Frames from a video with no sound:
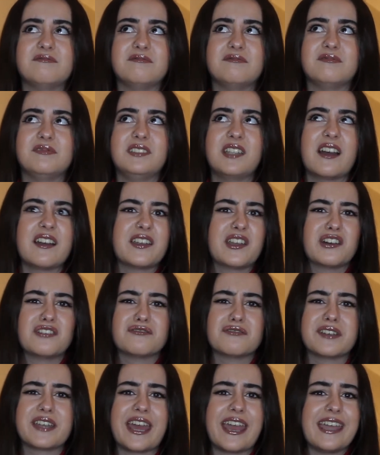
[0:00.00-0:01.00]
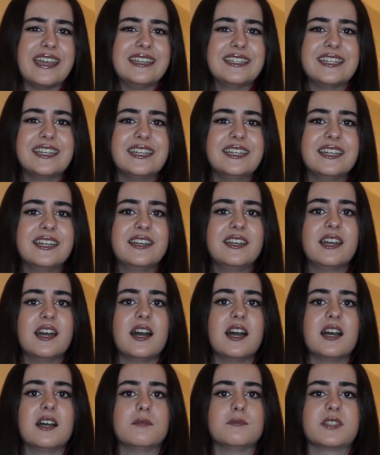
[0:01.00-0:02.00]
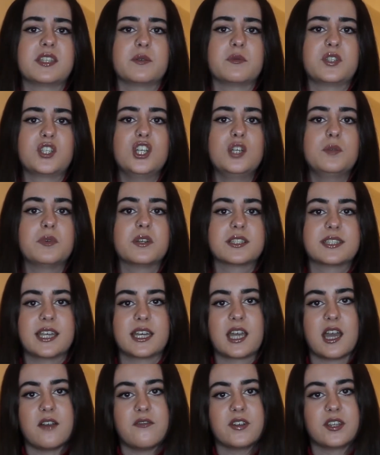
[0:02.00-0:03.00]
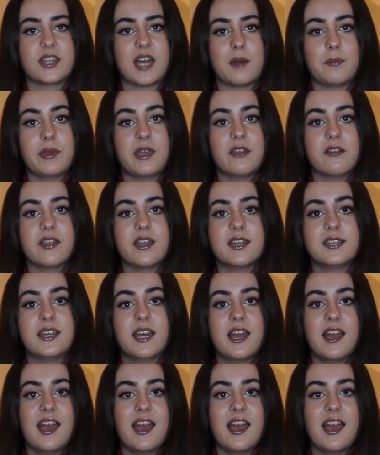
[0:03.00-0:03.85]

980. So there were two books that covered that period,